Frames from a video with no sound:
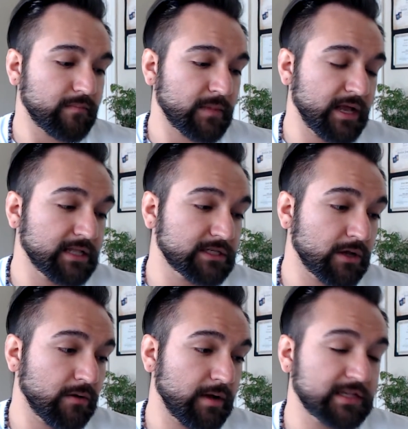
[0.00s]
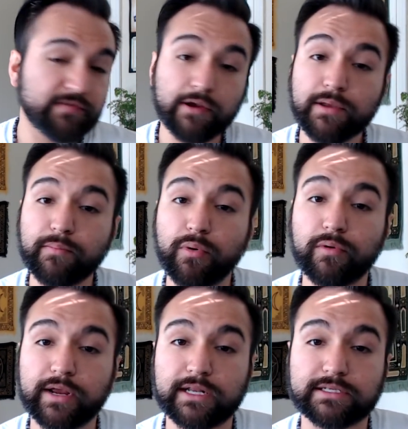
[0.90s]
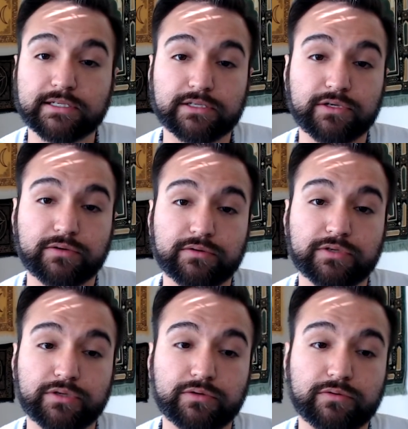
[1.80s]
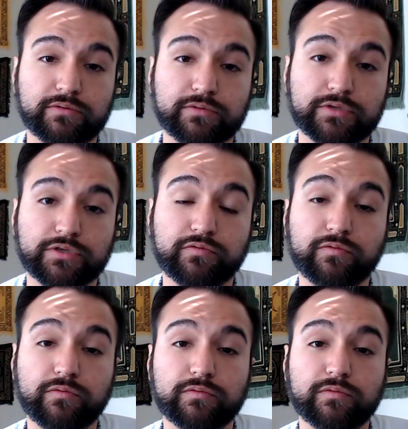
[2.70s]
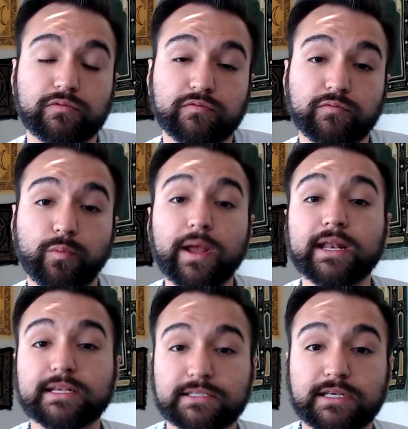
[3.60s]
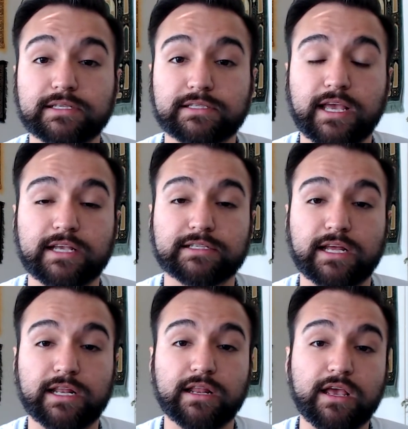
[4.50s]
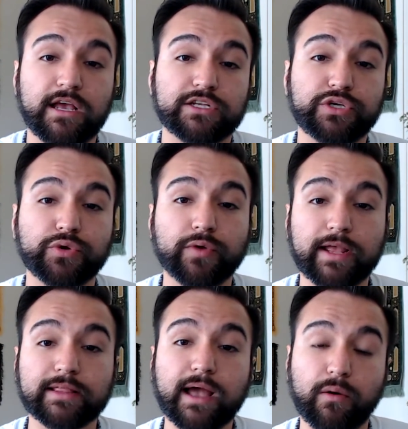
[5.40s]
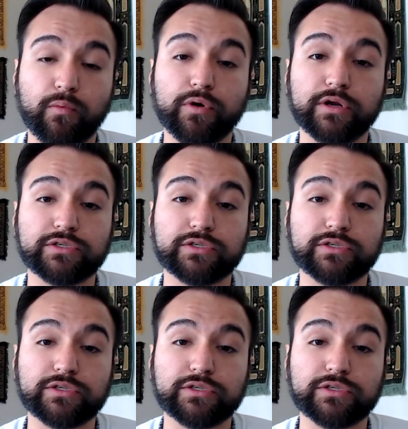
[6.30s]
and so it's very important to witness these things and to create that word to